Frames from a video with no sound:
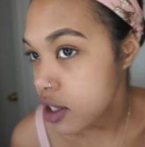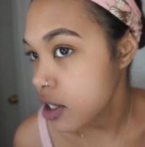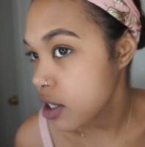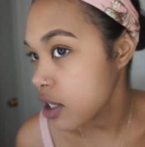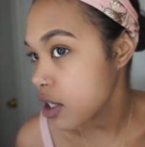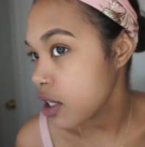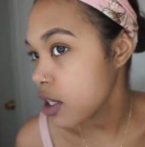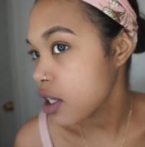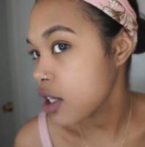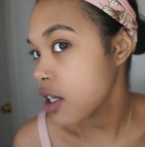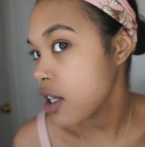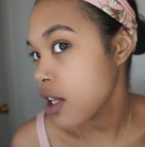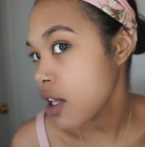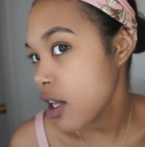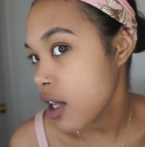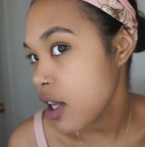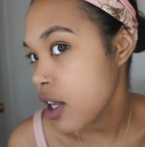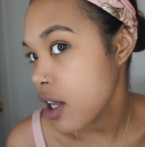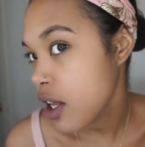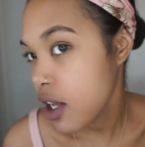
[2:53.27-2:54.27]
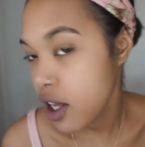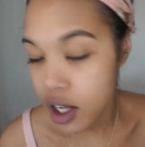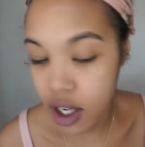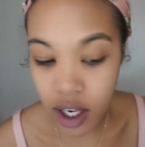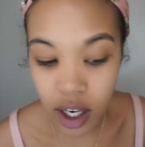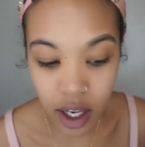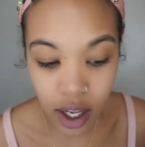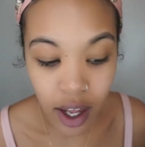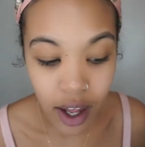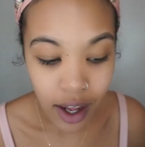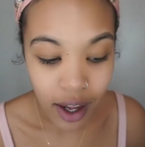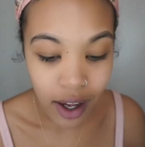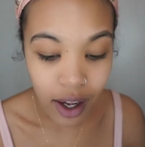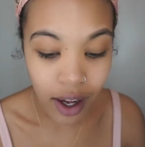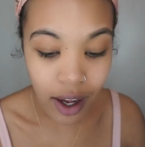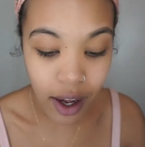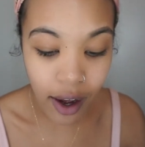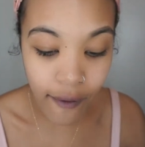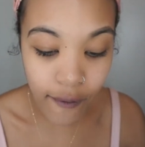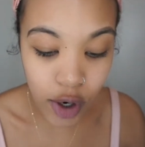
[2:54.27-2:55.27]
to
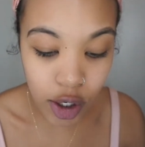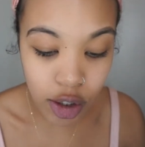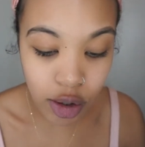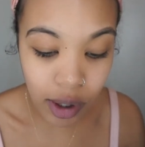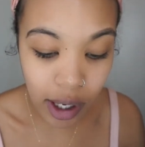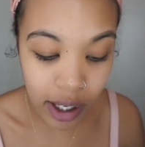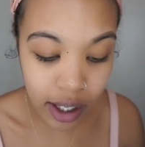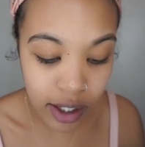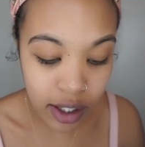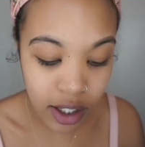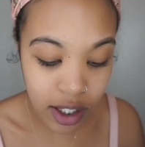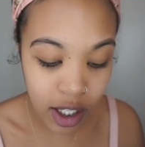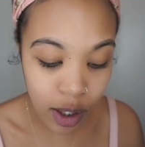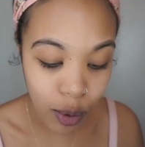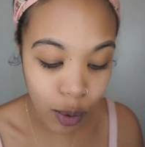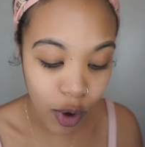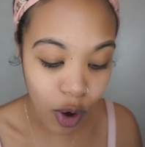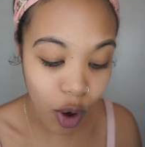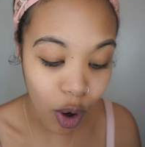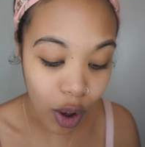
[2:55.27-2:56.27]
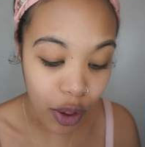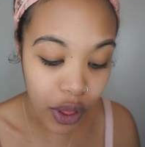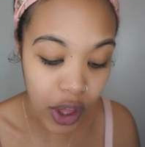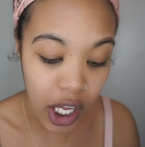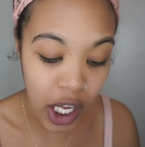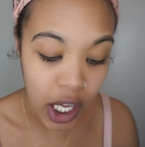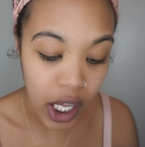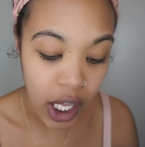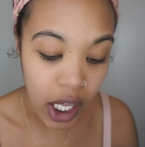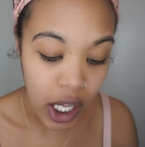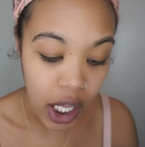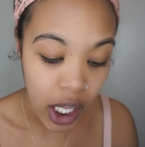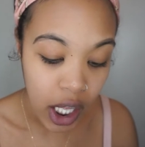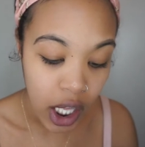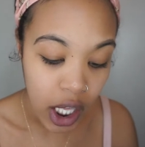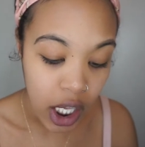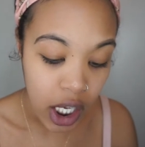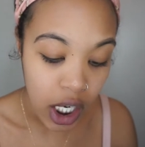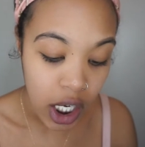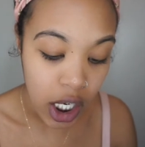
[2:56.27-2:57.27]
cover so I can see where all the
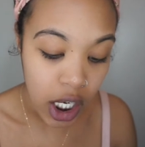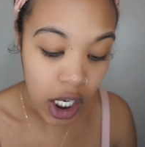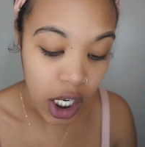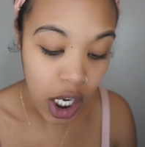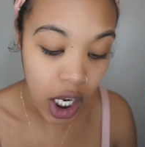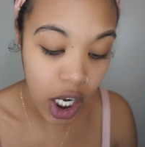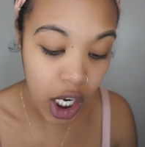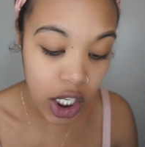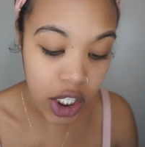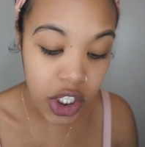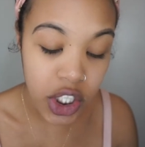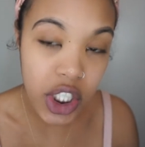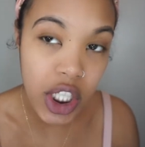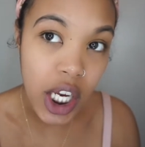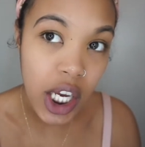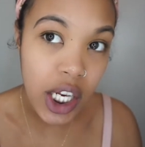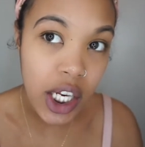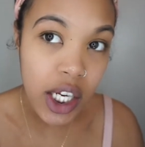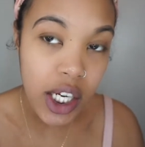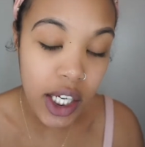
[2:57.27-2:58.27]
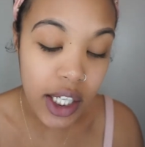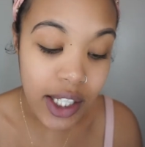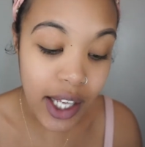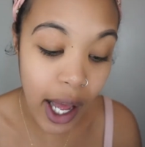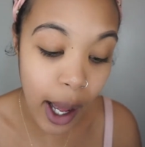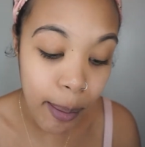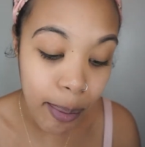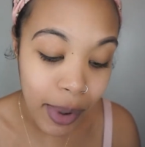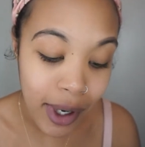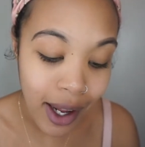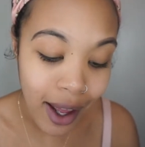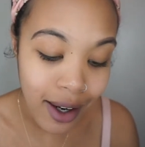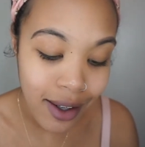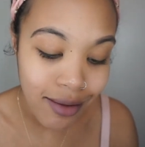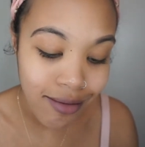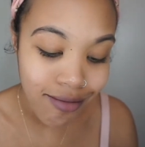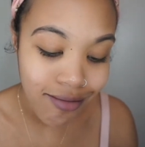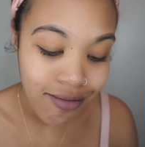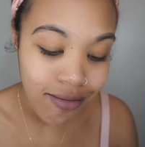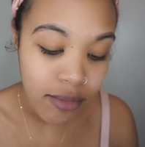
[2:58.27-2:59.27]
non-shading is
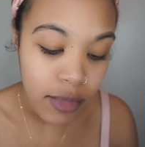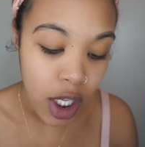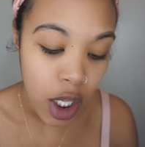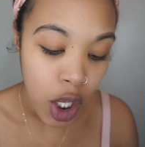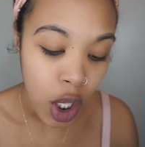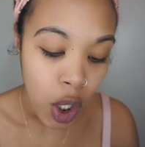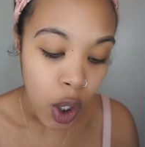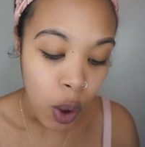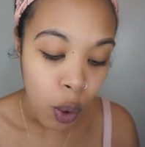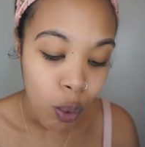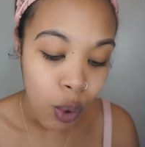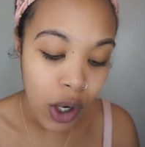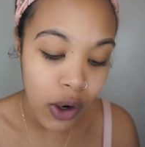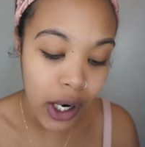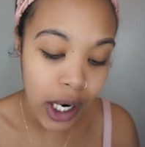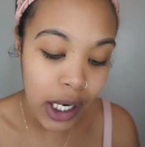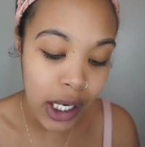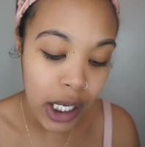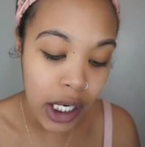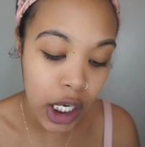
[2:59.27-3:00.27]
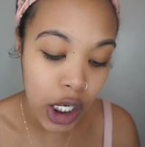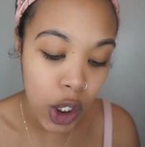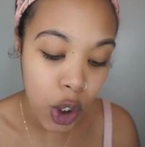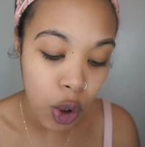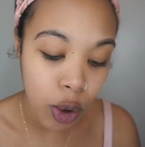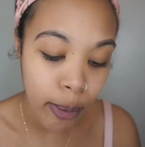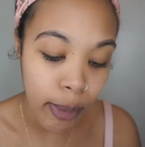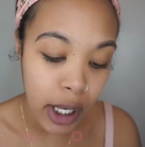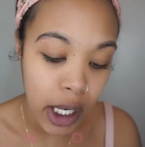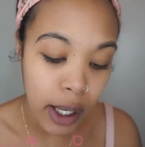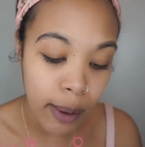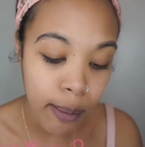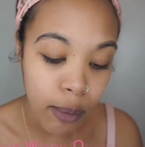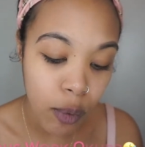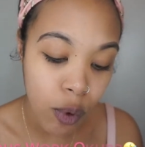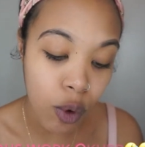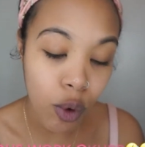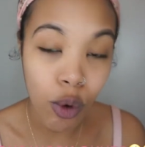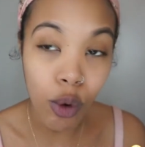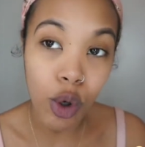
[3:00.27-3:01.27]
happening. Where I need a little bit of
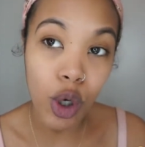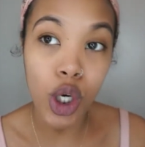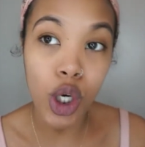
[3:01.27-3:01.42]
more